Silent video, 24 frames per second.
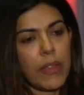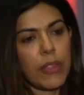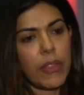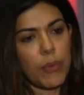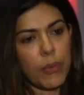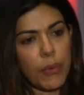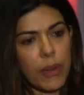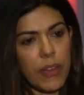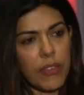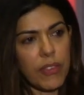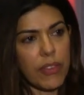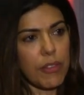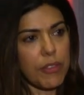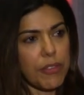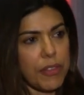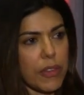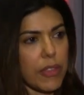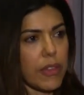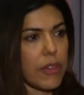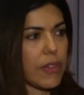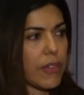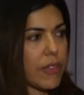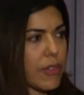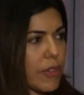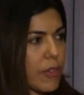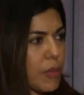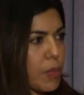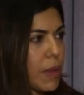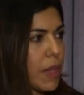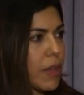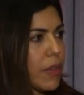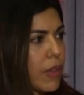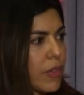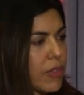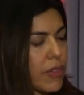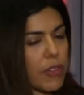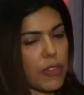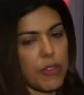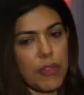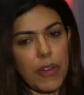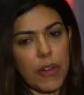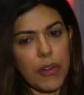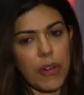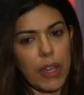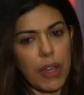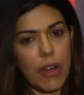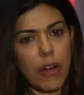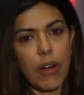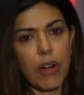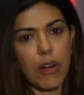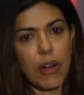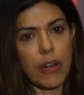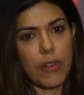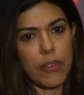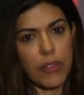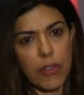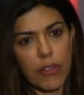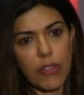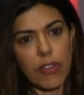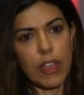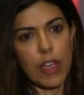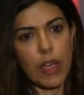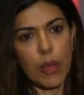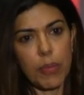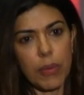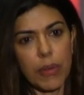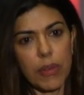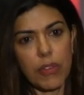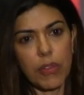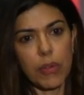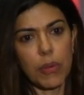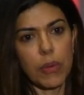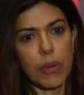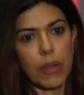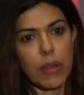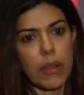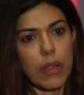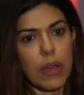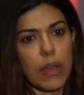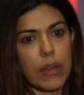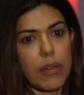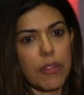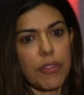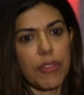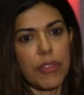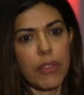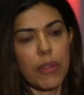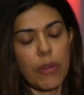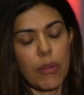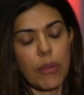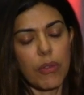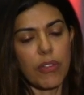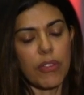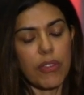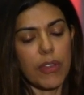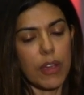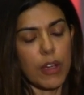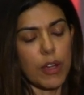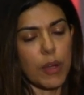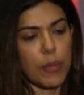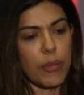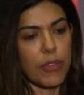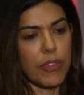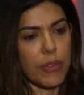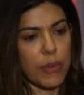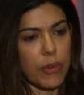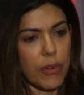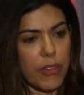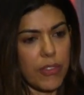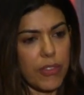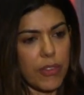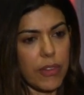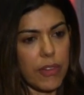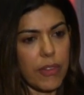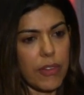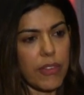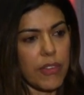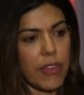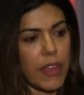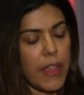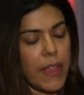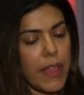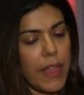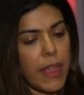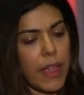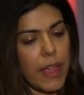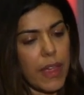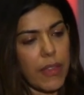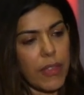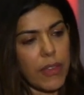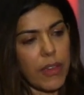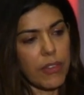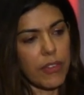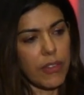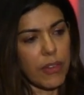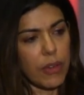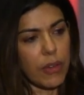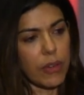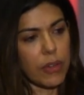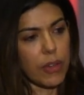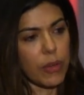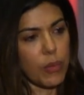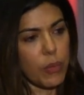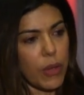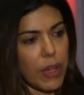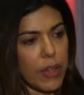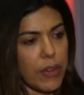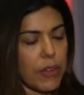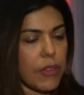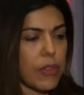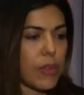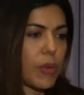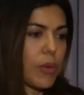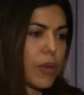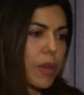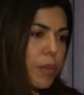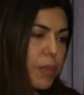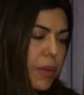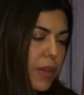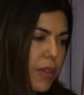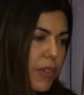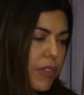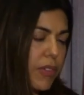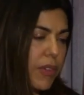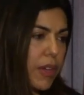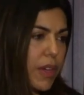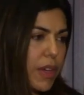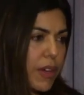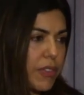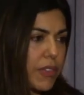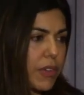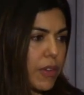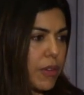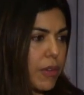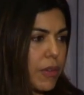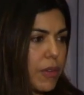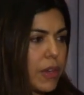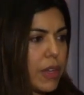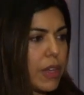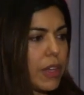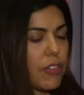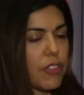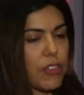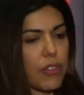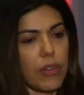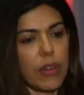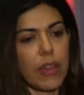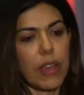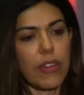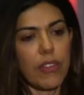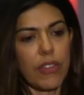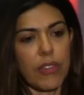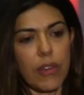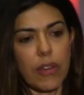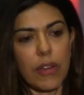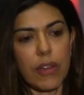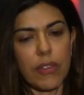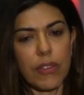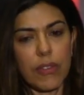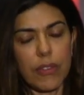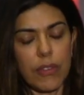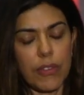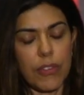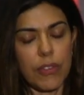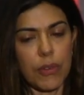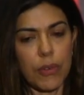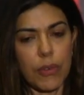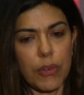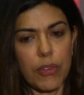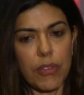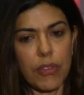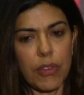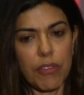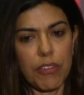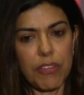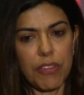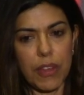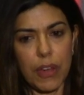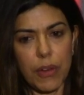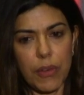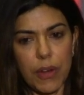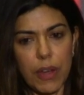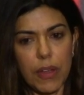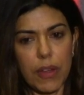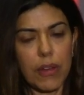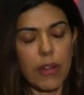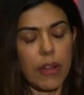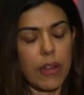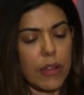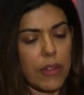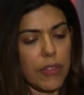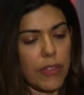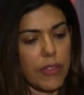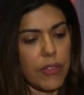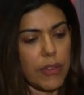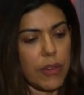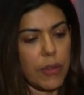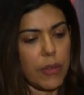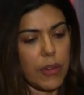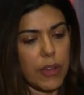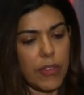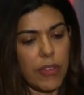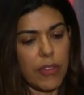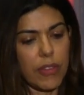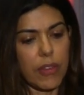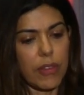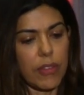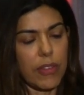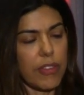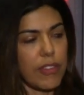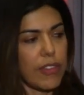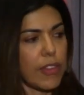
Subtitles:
The reason for this is because it's very hard to tap into a lot of those sources, and there's no good way to do it because you have to go to each unique source and figure out all its nuances.